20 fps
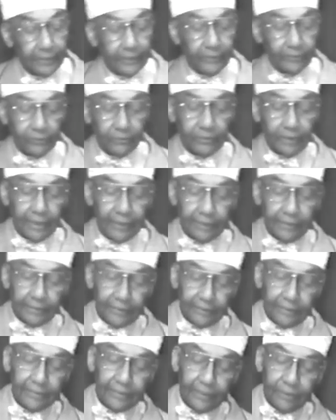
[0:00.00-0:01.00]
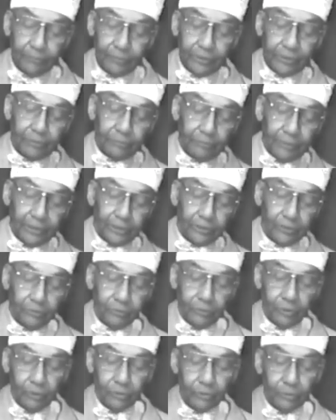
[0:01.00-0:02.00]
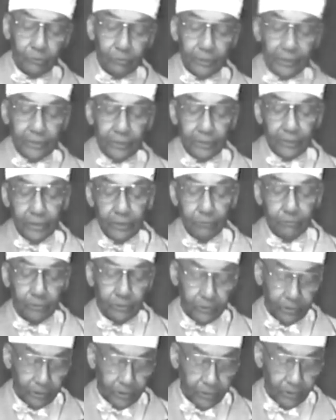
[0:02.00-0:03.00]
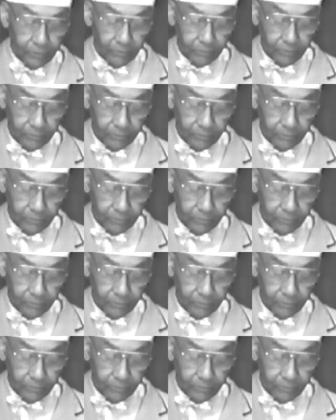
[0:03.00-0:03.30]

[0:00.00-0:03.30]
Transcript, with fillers: and then right. they still can know it and still try to condemn it